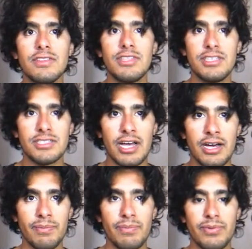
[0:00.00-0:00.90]
this
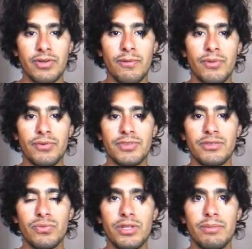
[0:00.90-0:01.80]
app
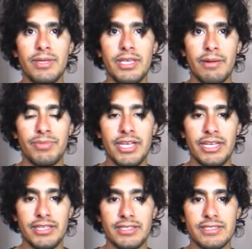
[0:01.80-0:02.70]
component will be
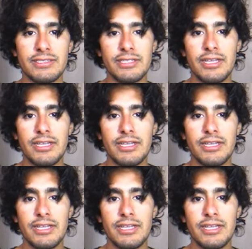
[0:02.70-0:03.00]
updated.